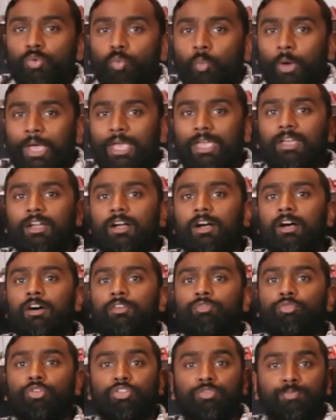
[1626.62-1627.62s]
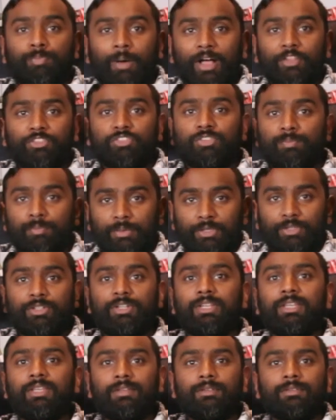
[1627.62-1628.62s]
weight of
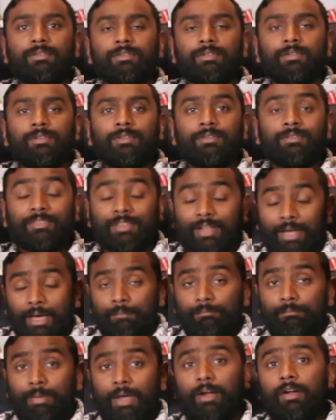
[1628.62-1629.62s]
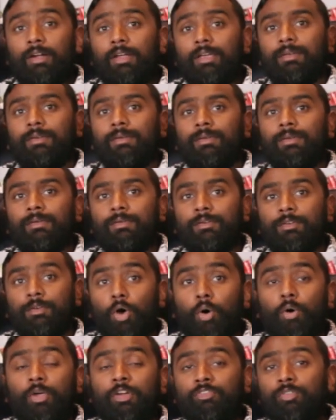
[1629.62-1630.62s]
responsibility that I'm bearing
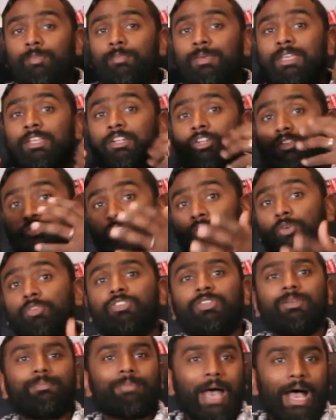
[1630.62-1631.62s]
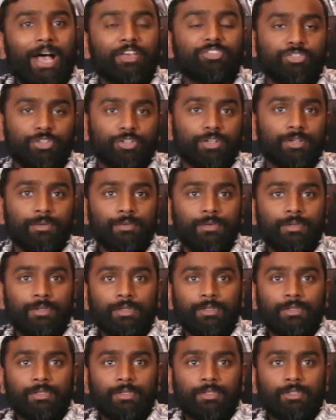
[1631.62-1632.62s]
going from being an associate pastor
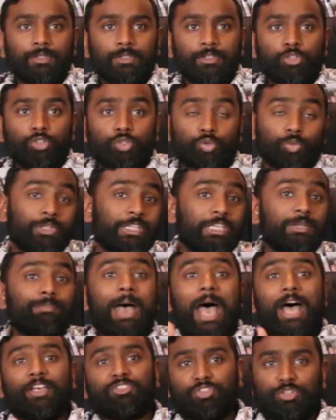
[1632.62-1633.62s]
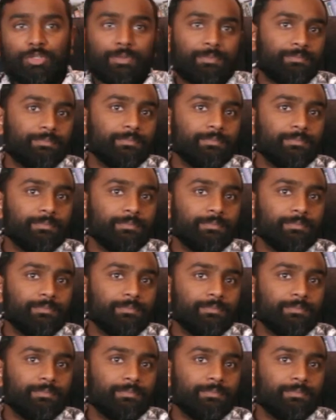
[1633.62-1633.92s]
to a lead pastor.